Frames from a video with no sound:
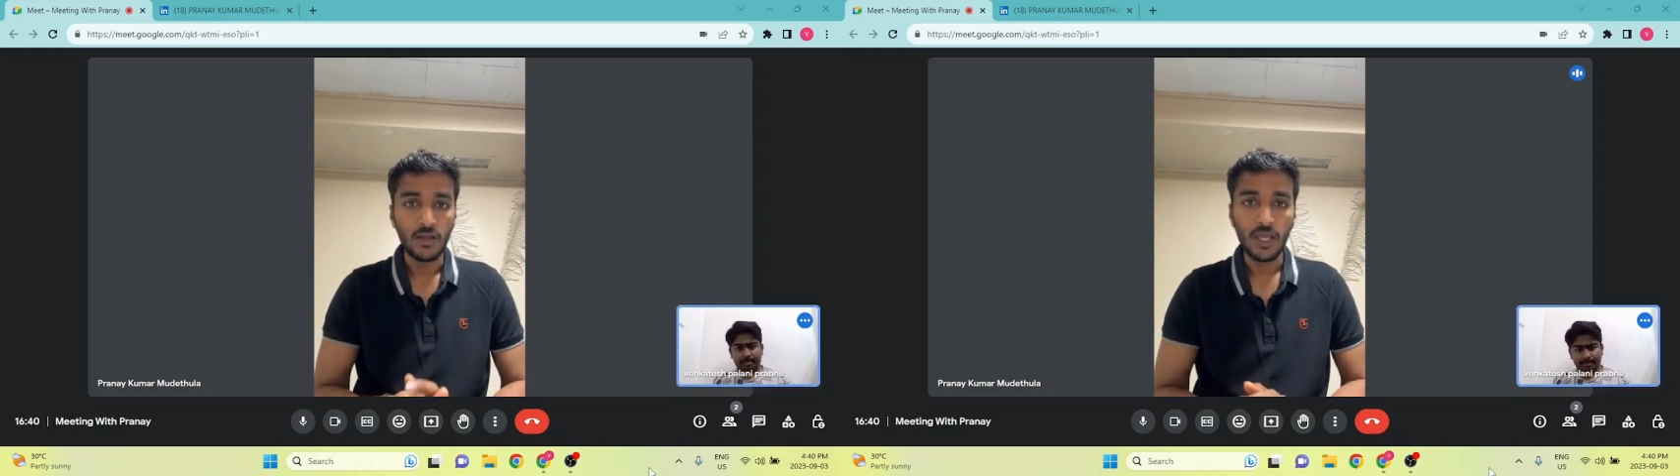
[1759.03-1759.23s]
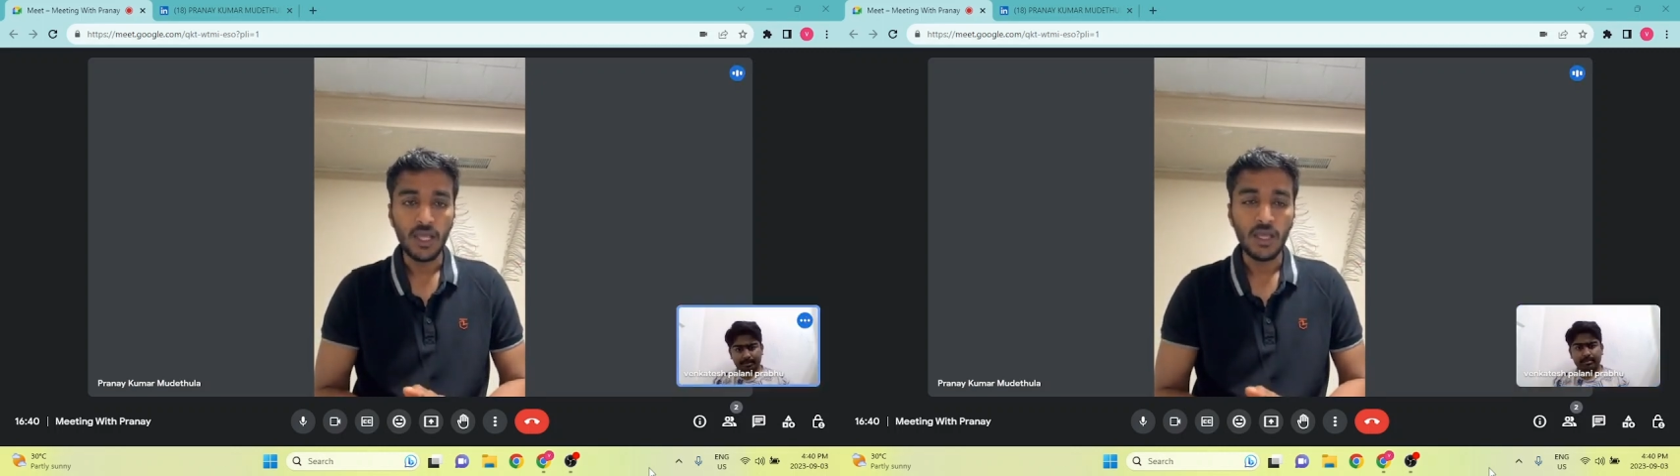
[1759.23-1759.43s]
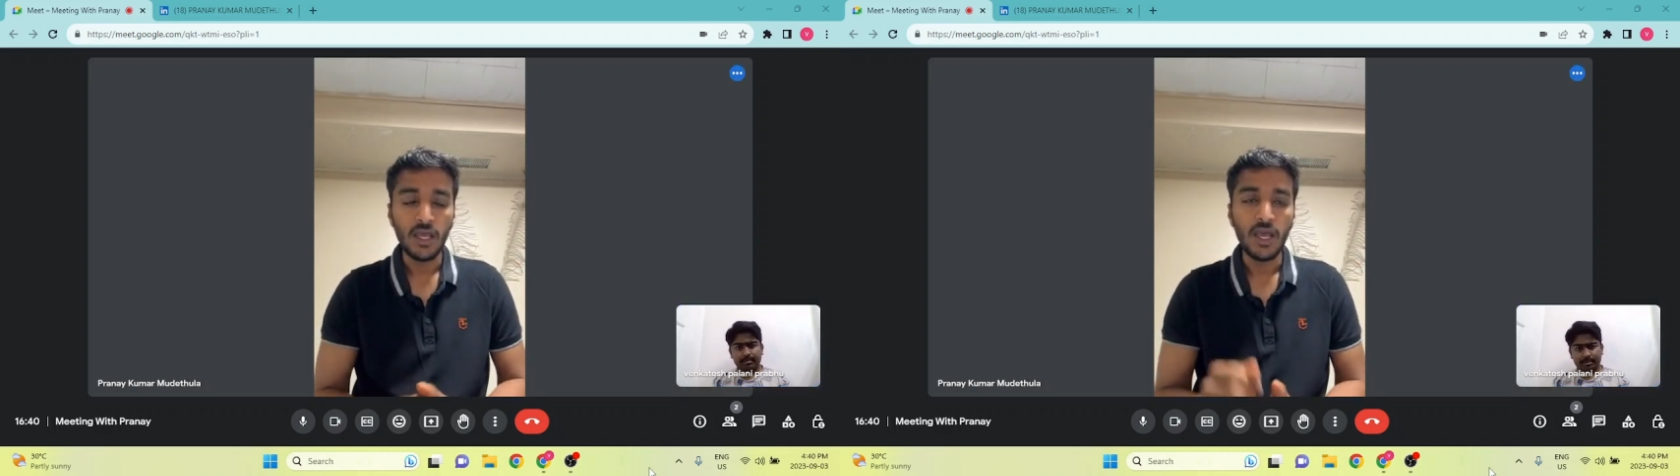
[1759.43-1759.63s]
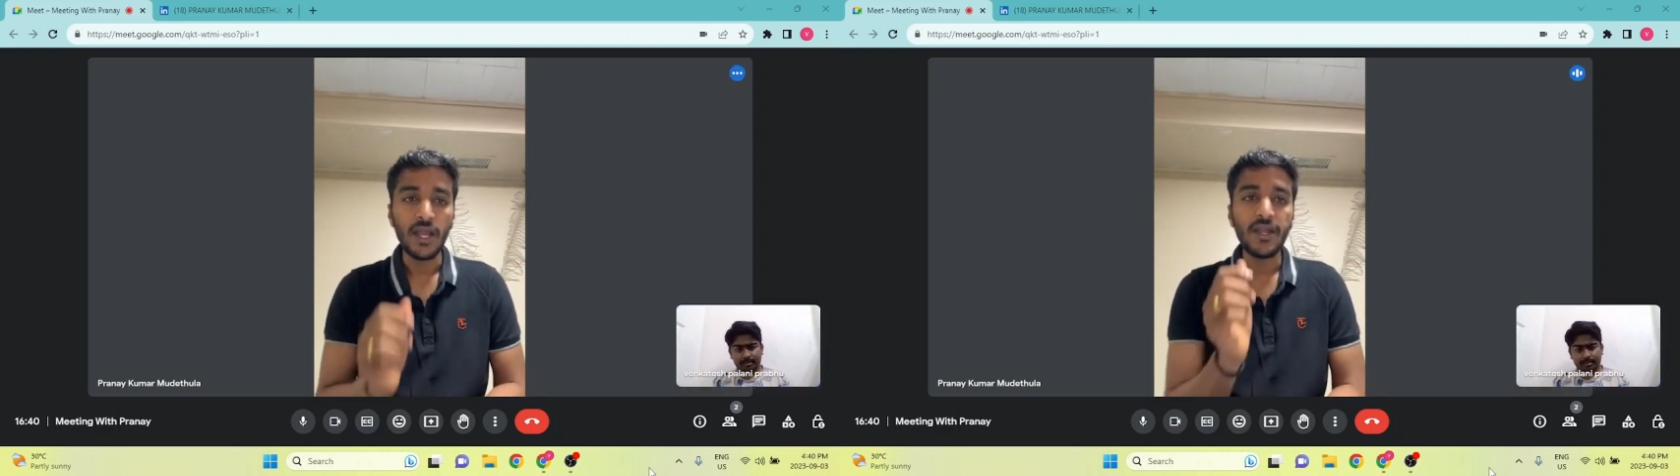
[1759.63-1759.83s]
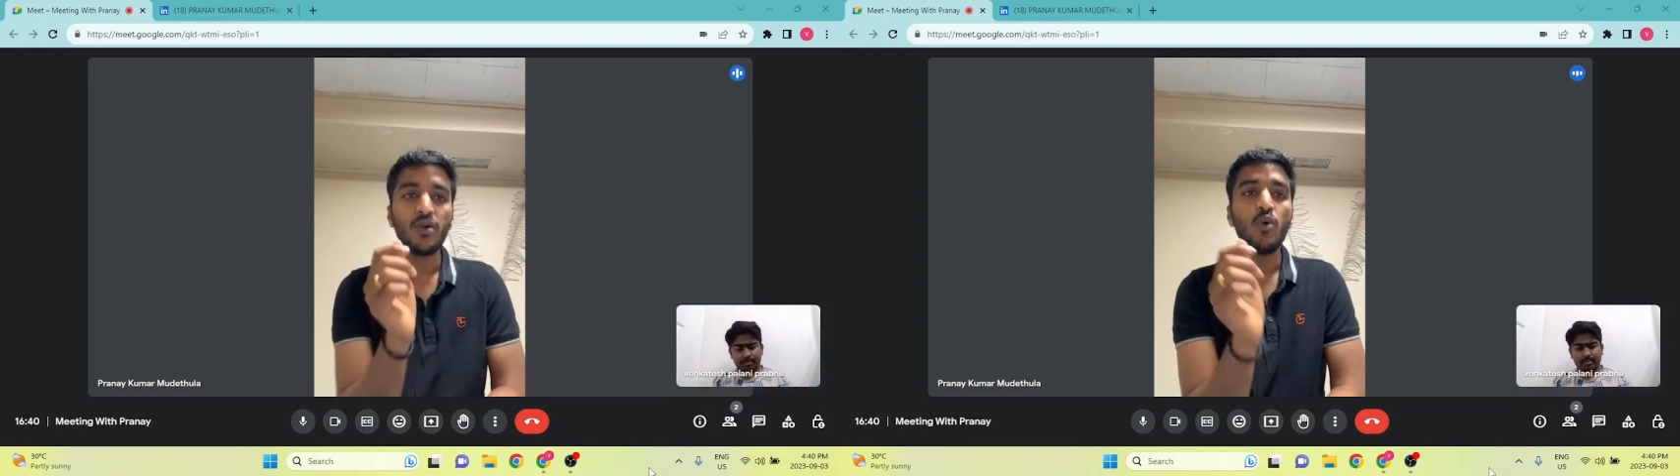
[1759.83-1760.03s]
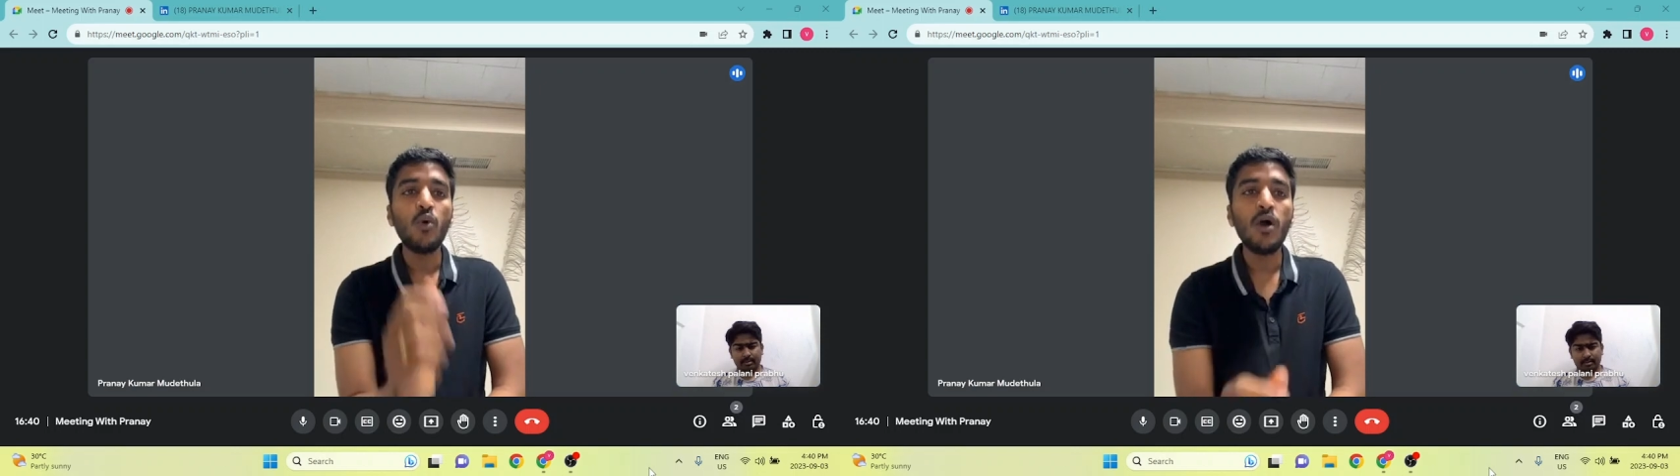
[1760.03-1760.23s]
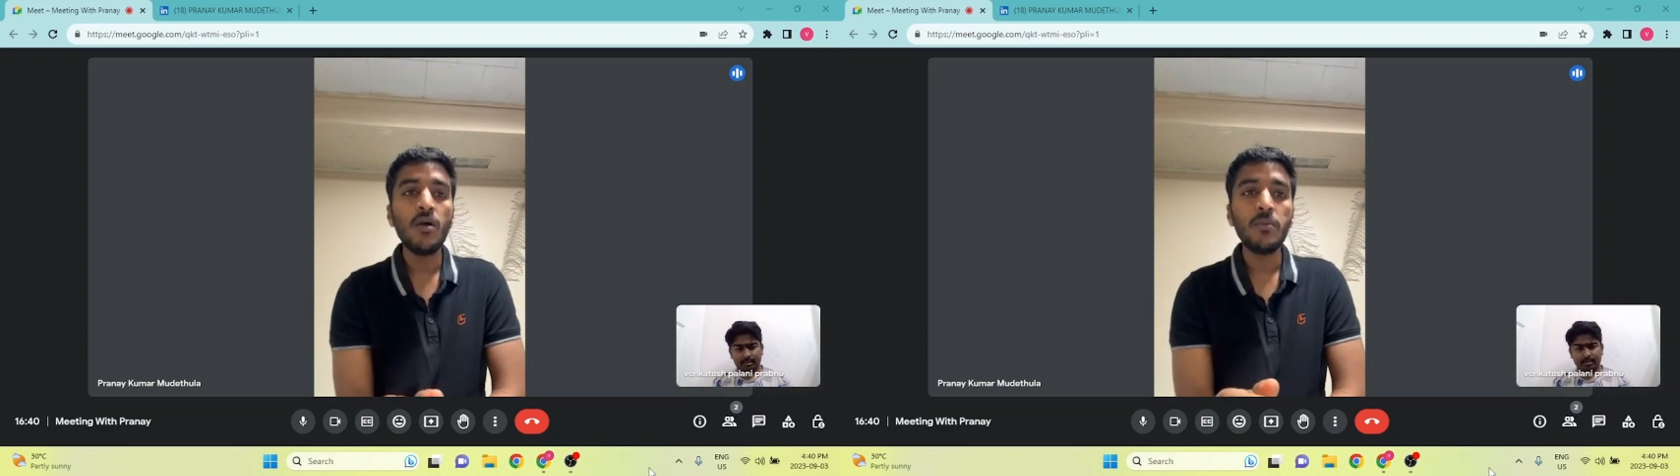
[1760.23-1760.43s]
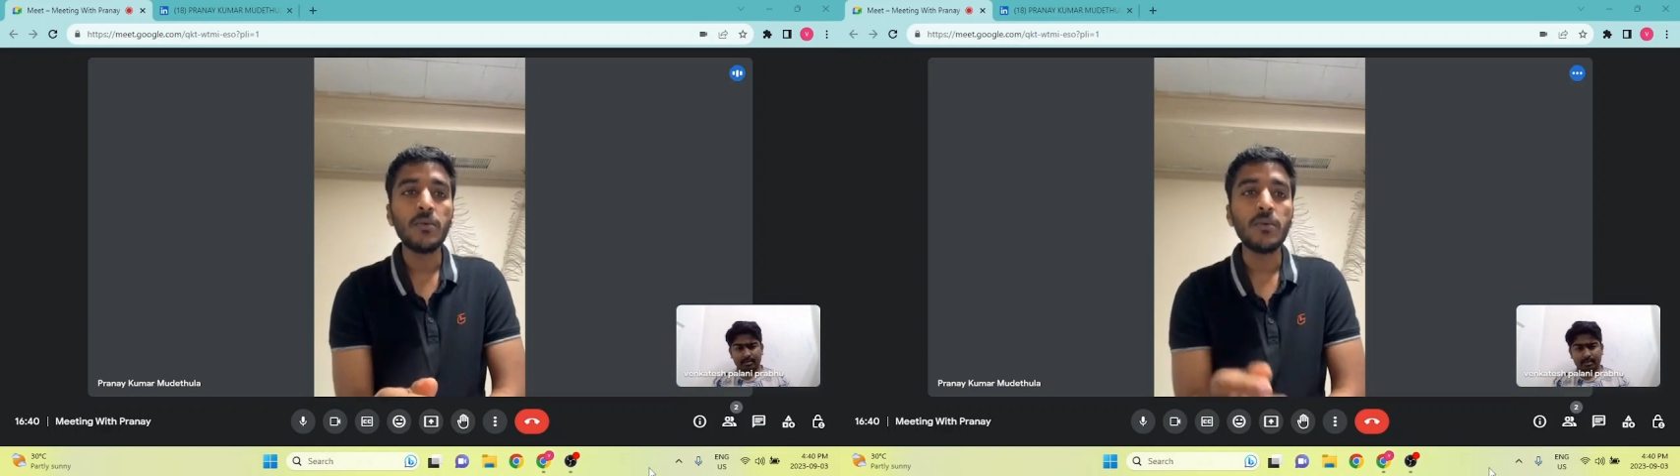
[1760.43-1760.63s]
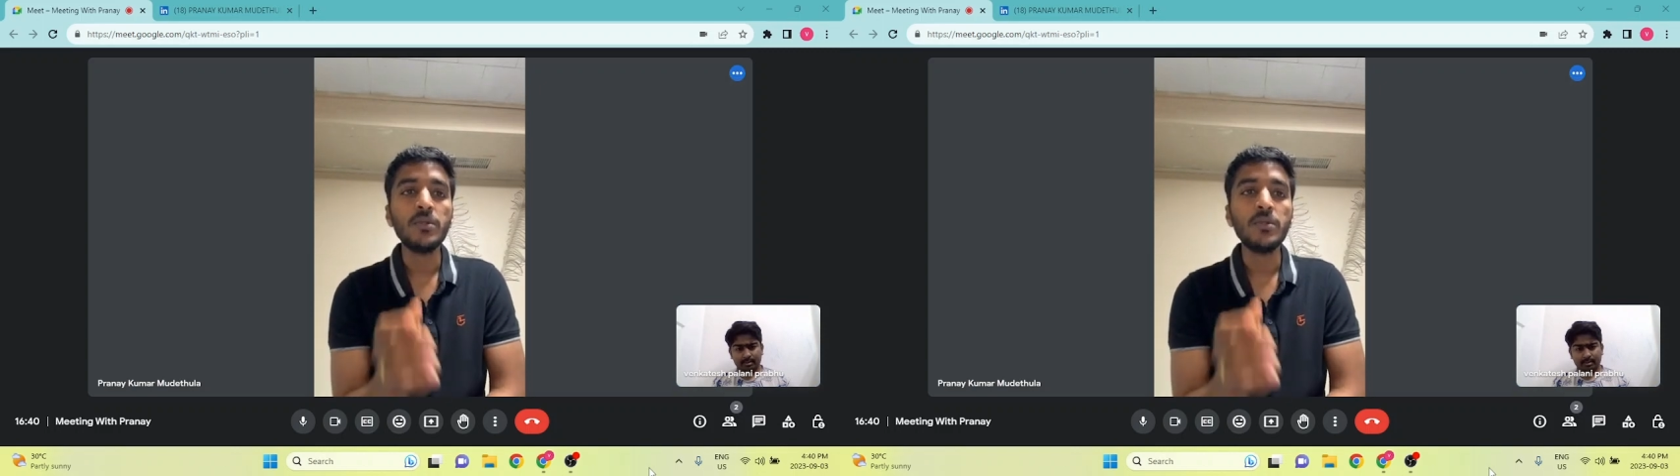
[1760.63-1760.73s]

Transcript: Okay, and co-op,